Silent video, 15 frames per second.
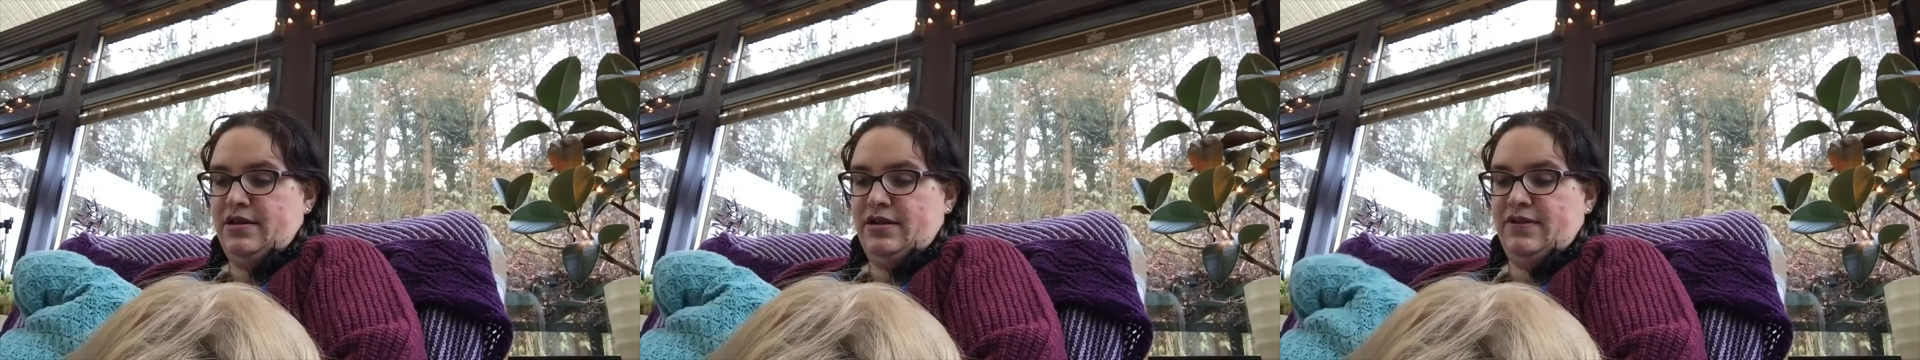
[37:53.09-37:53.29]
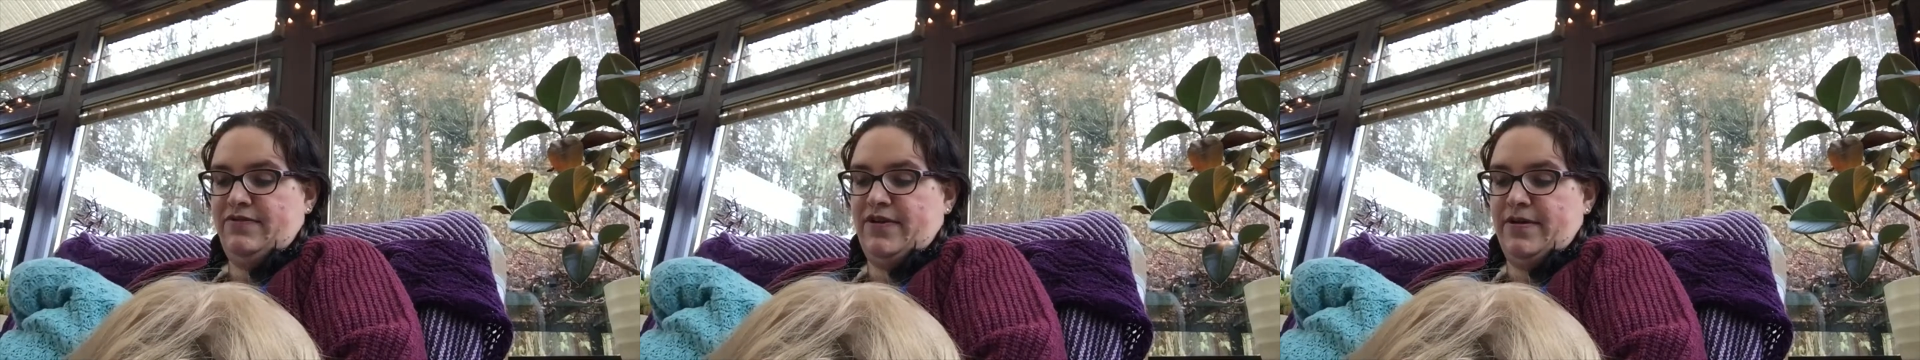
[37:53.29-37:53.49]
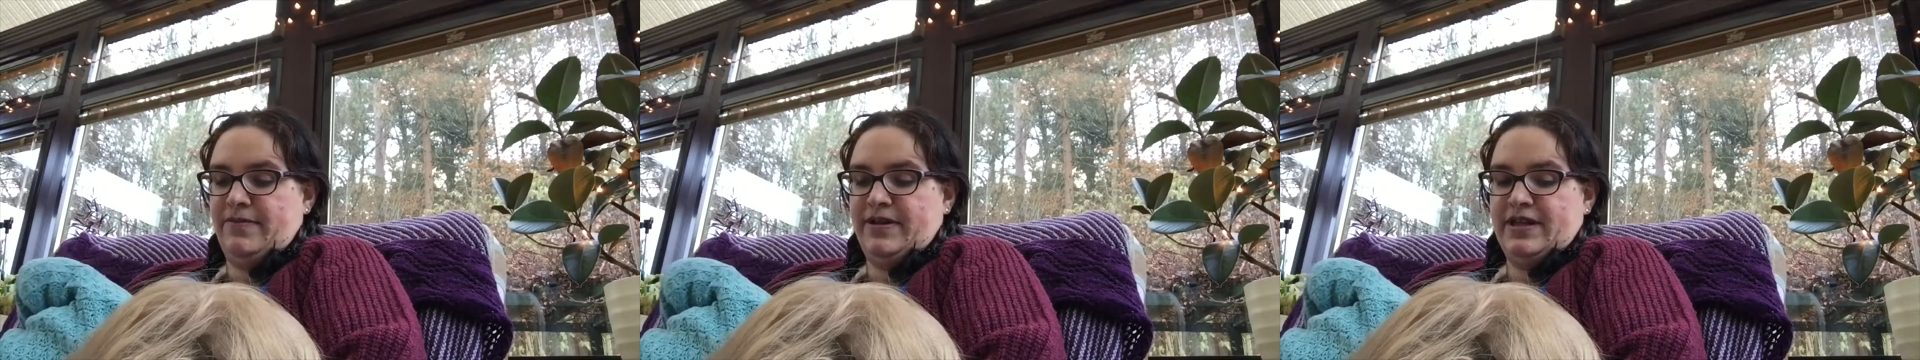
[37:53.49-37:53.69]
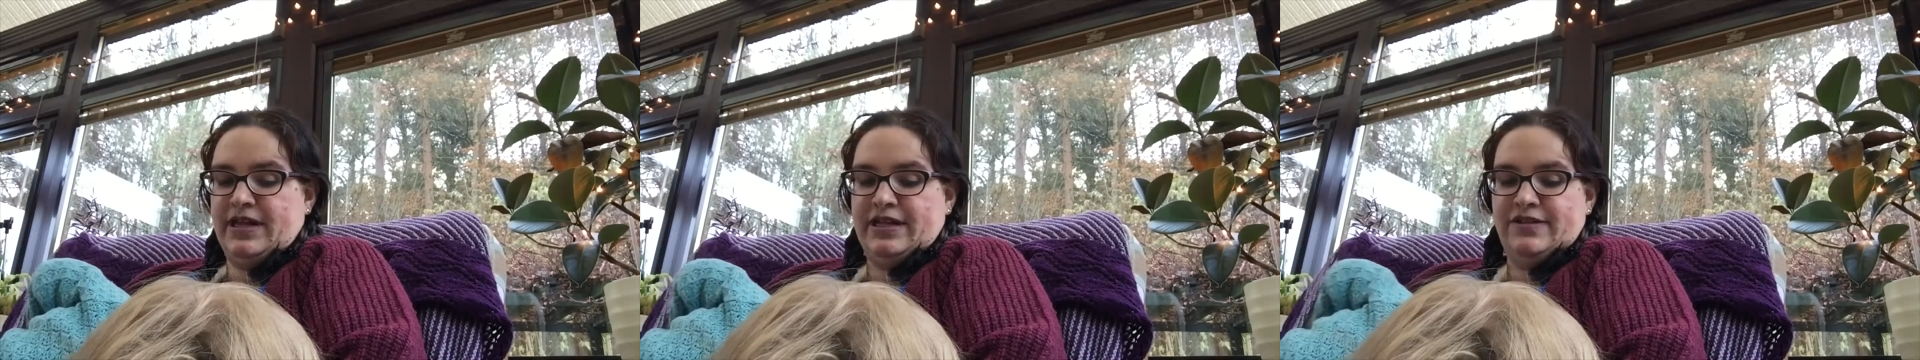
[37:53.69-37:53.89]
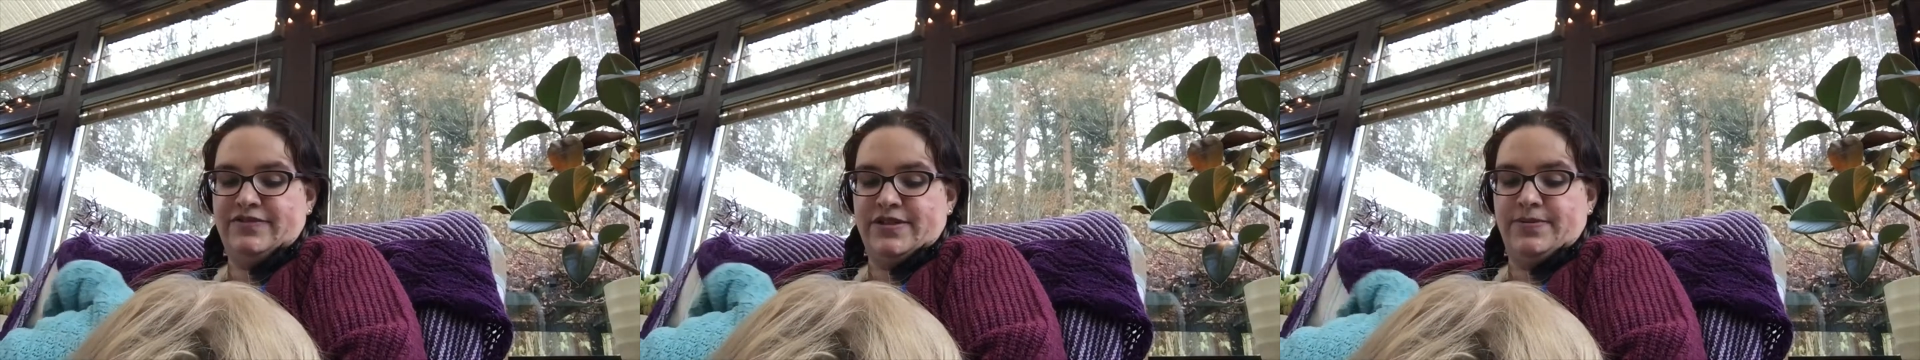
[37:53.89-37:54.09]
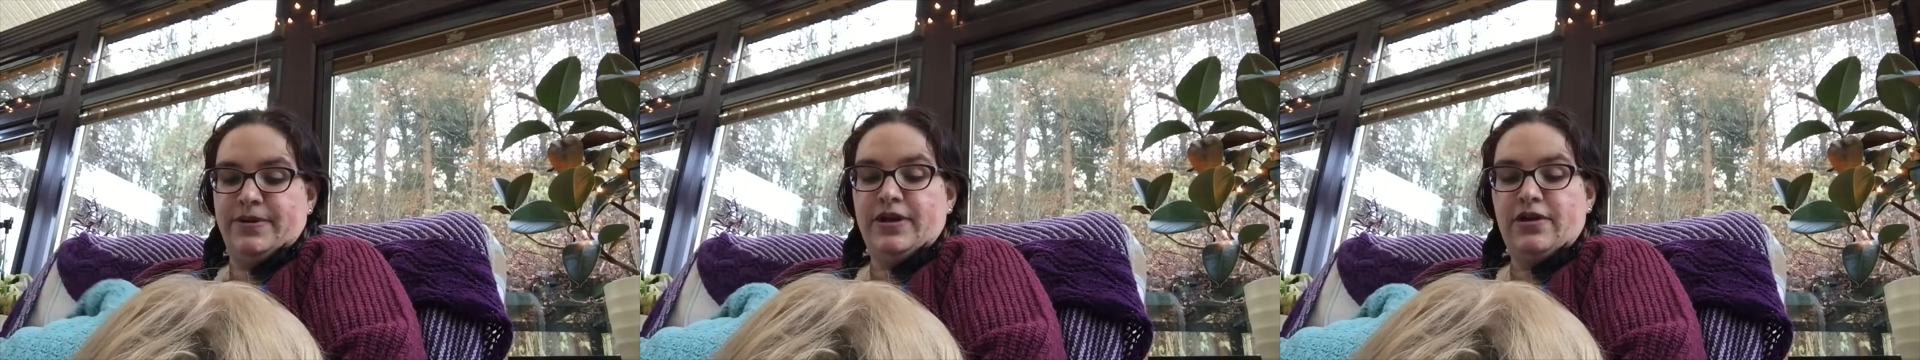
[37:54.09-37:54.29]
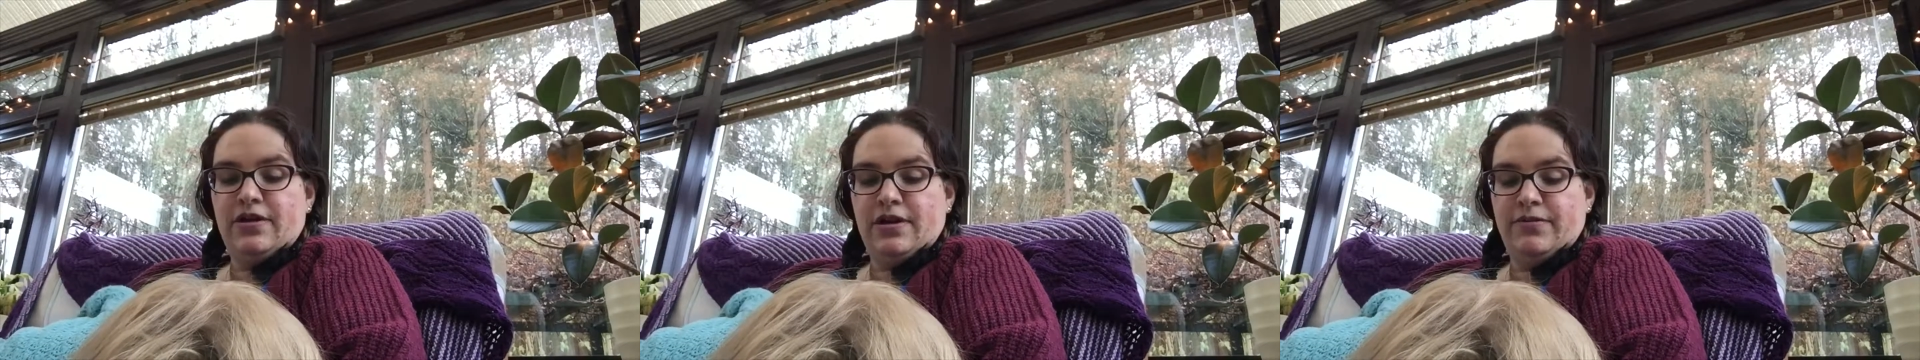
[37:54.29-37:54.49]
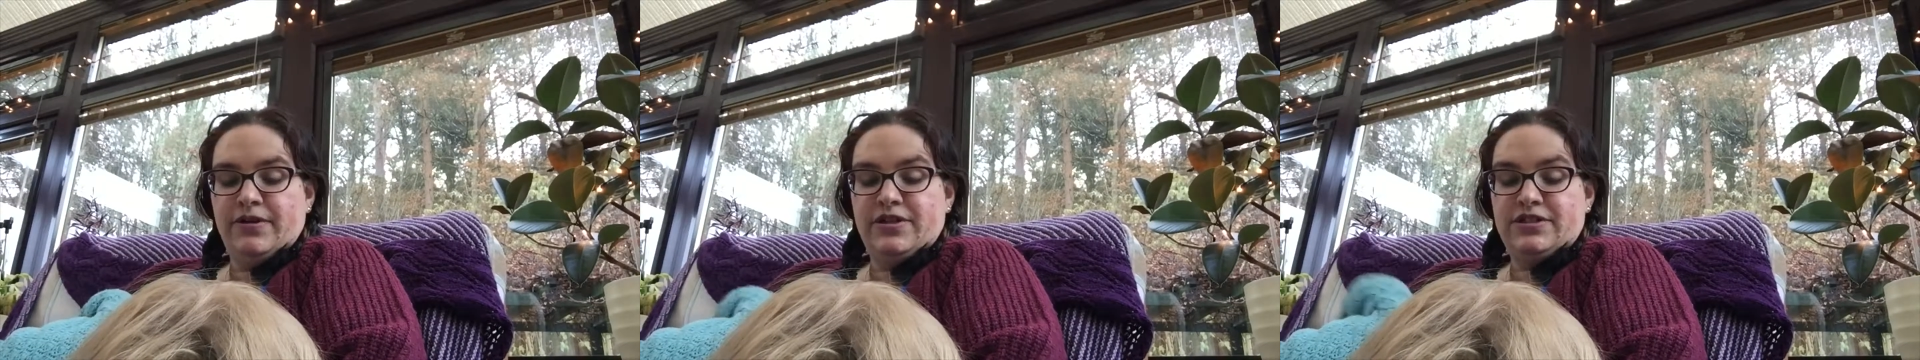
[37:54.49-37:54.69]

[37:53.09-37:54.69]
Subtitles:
the family that lives up here that we